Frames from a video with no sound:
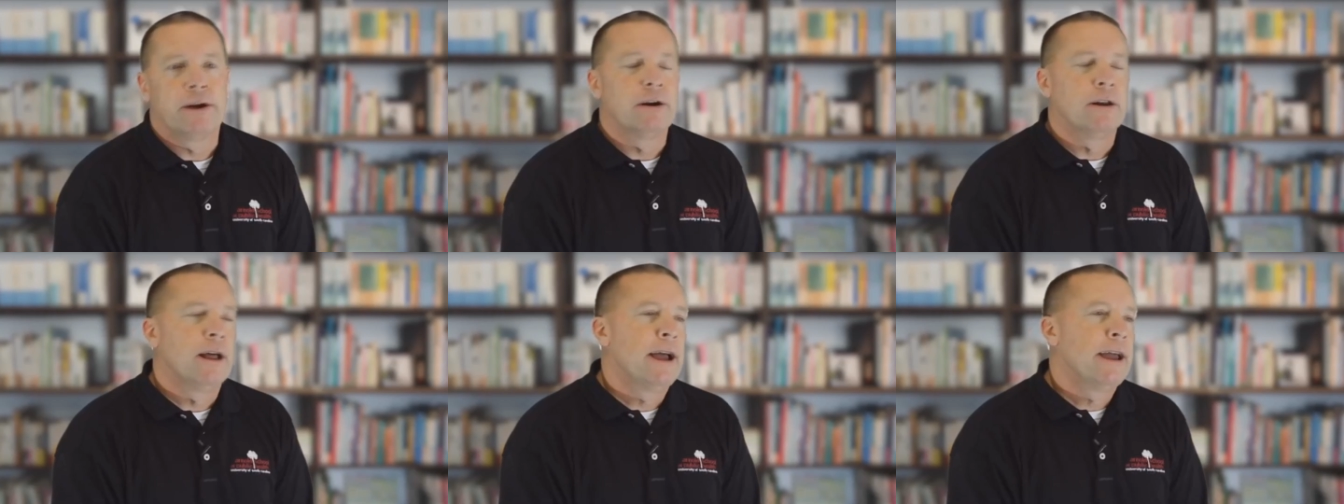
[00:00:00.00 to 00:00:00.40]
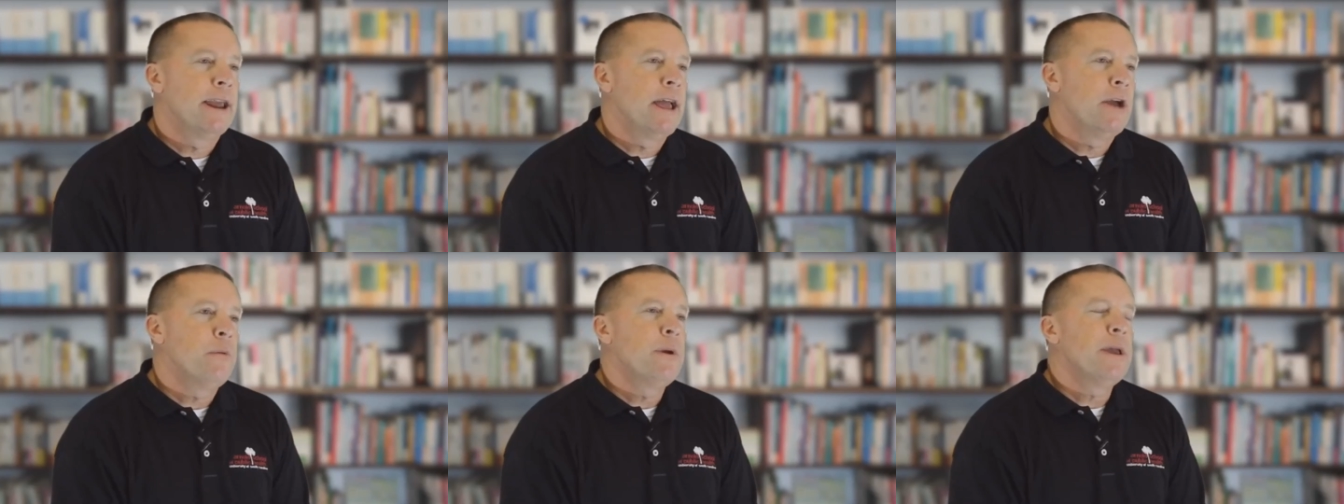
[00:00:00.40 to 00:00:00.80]

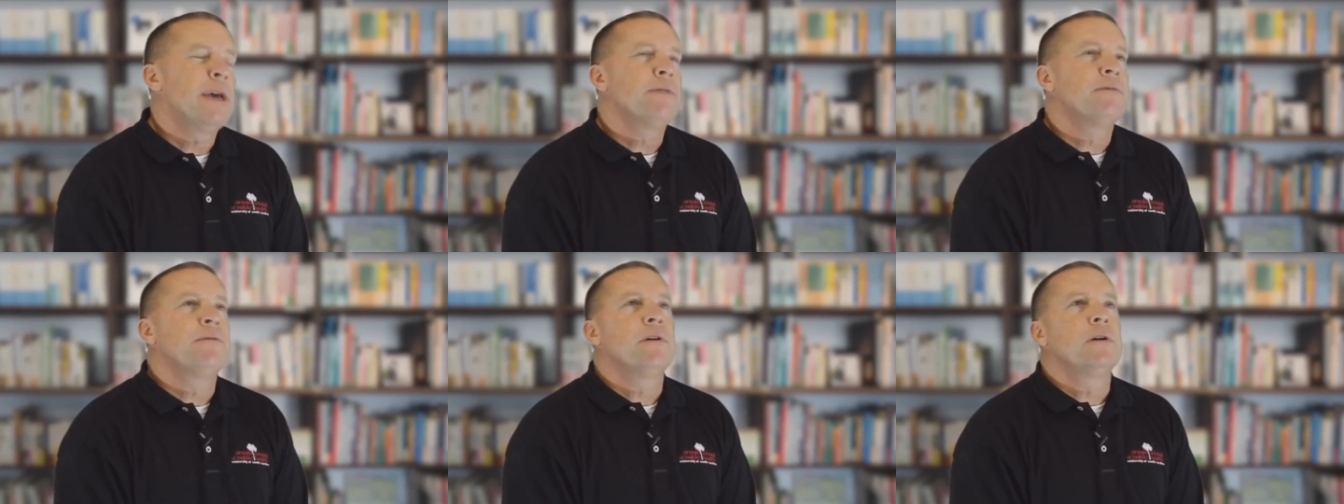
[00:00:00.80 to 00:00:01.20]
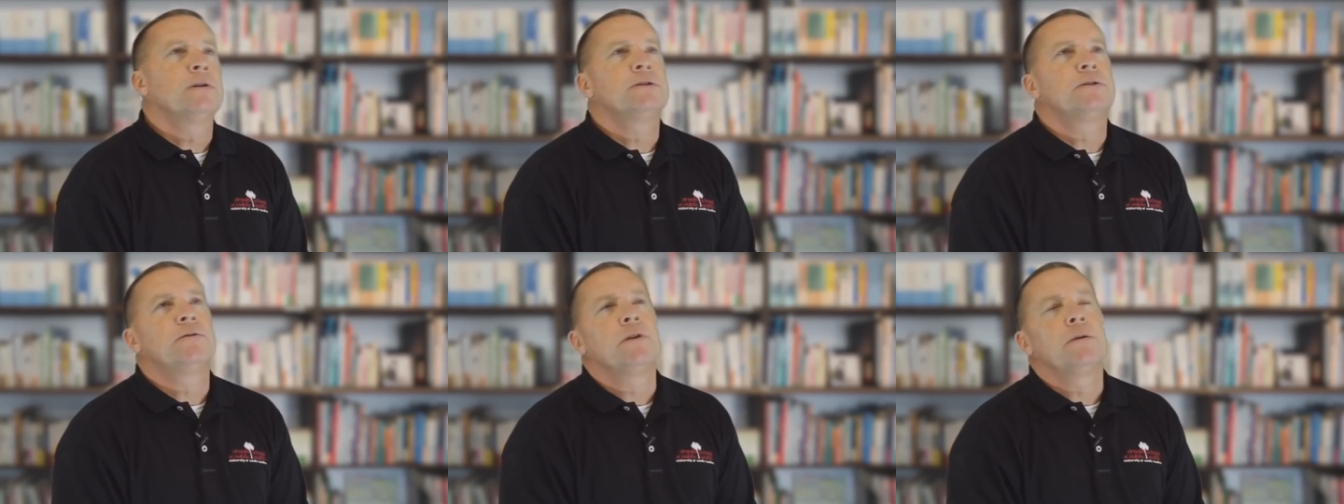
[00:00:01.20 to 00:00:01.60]
Carolina. And we have
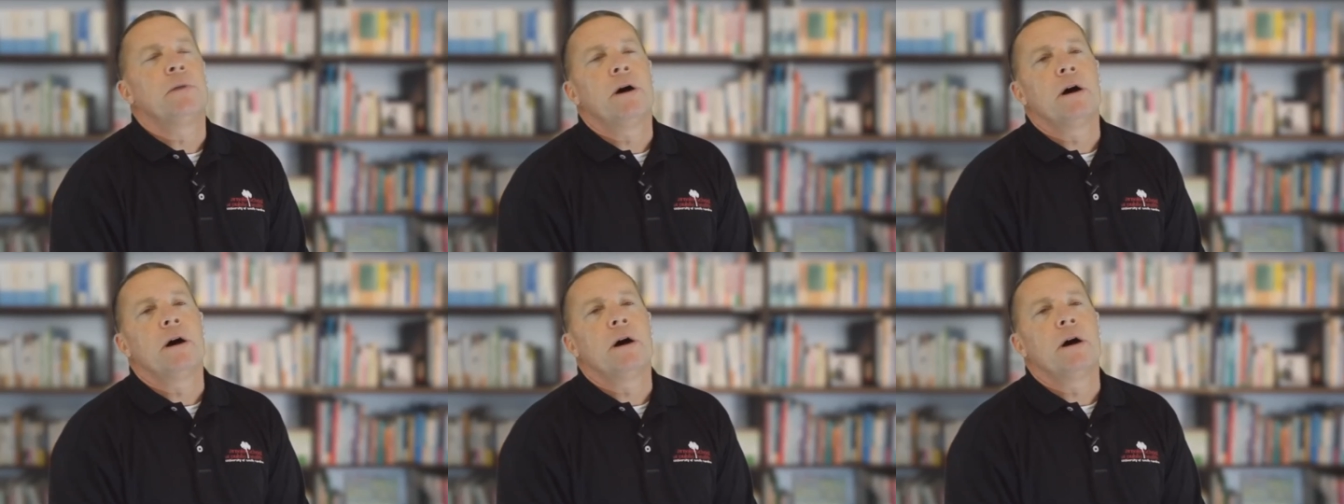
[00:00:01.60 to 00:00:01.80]
folks from